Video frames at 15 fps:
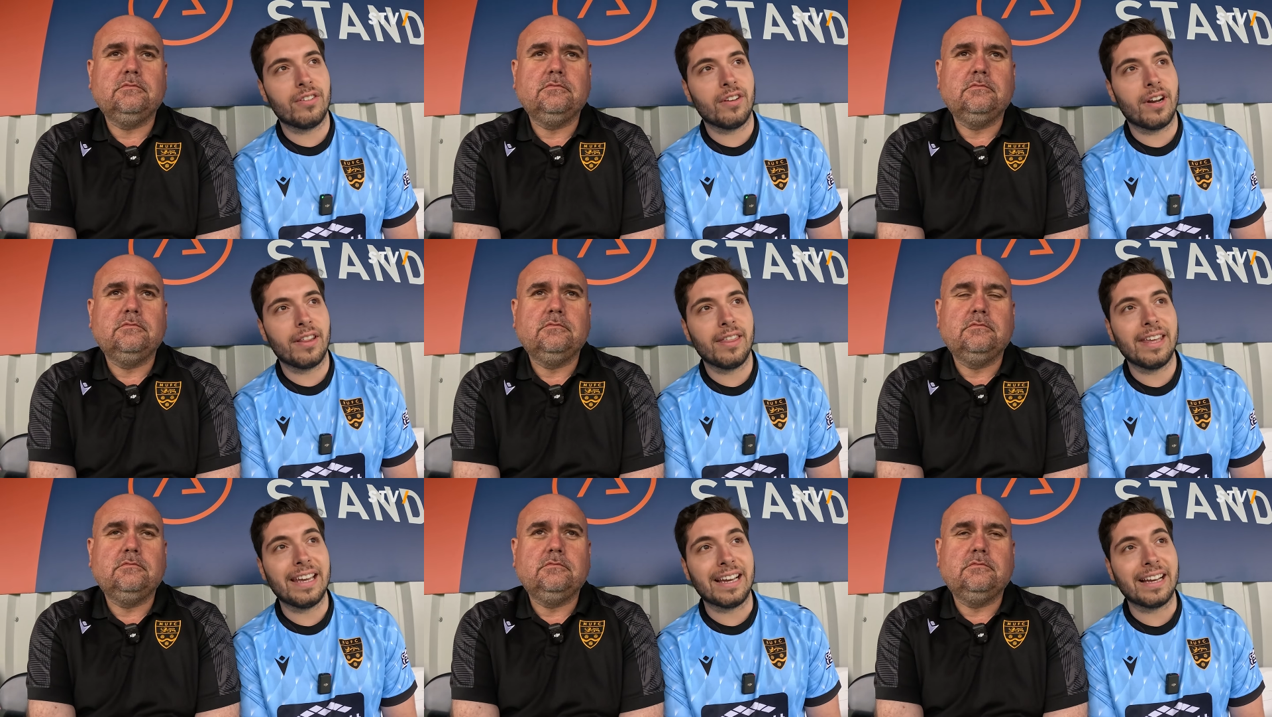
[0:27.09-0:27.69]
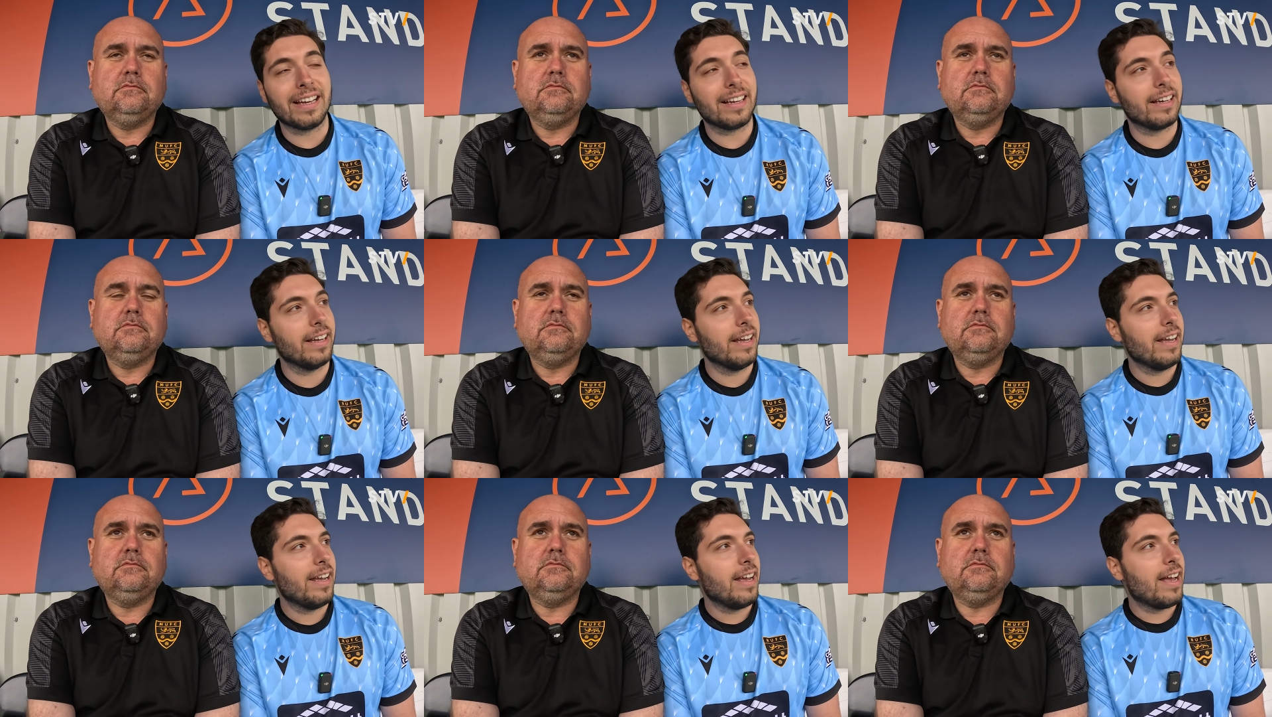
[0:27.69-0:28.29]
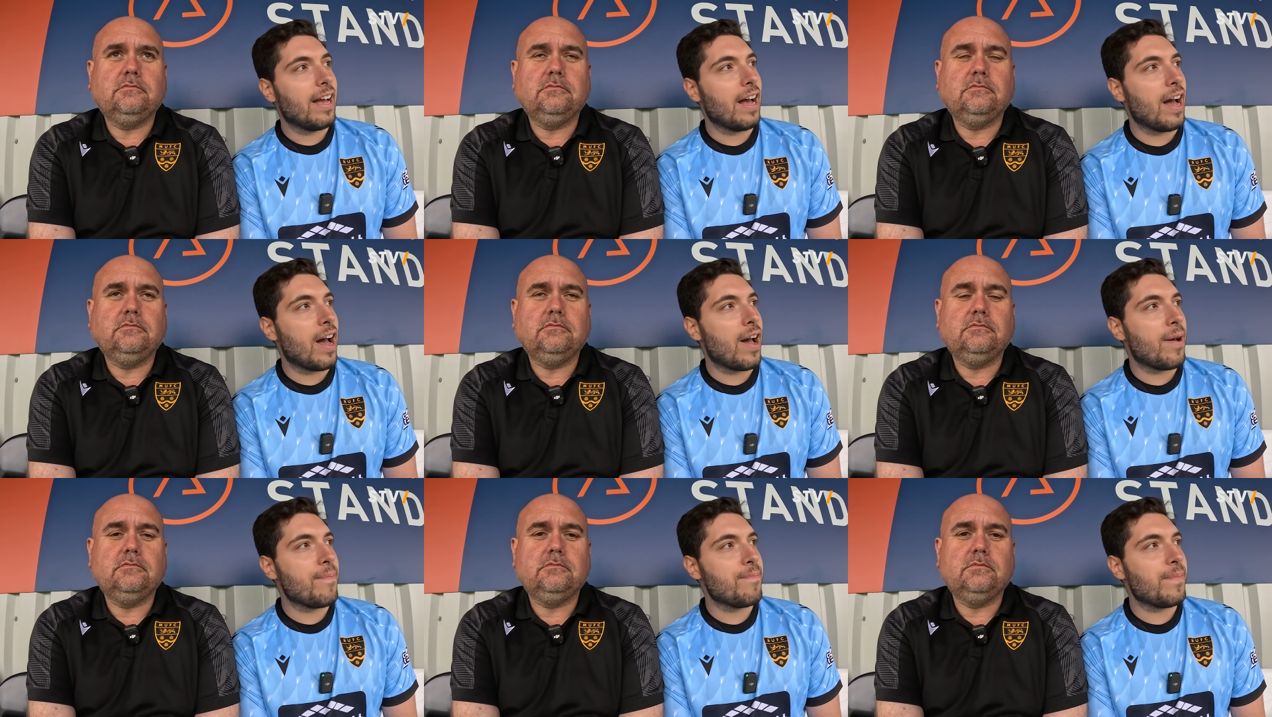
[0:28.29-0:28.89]
Speaker 1: And I think,
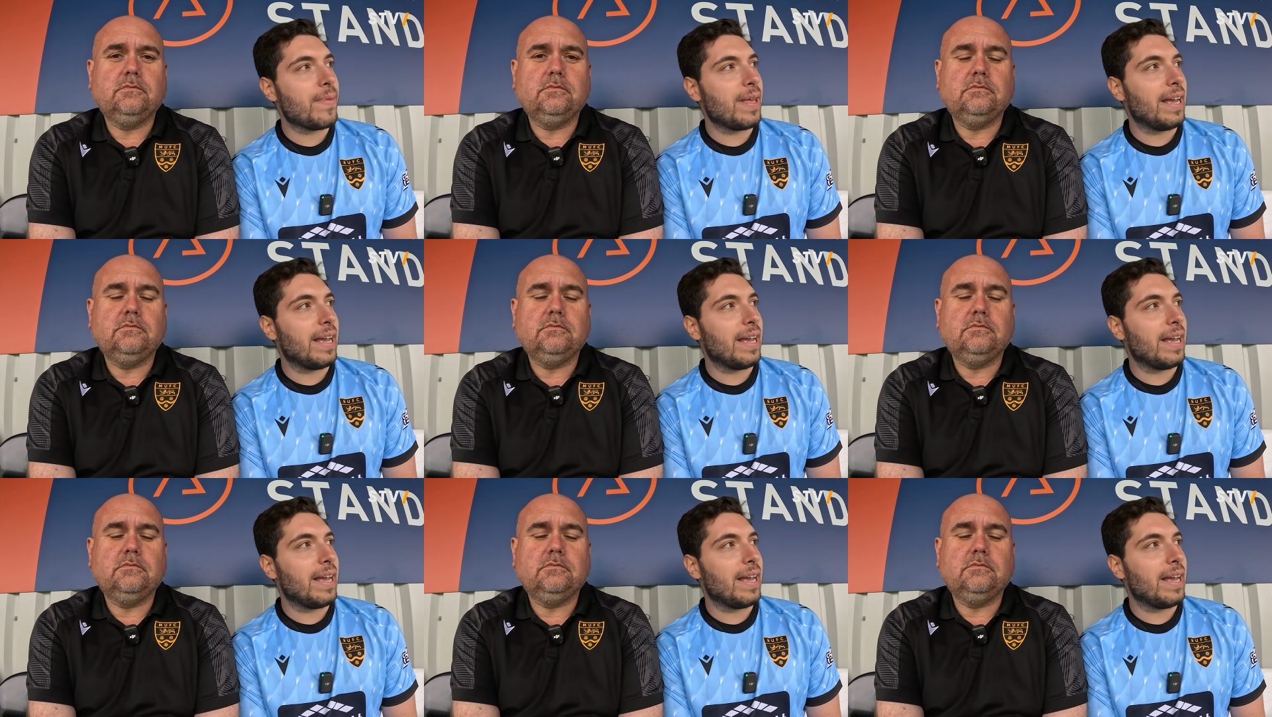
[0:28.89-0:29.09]
um,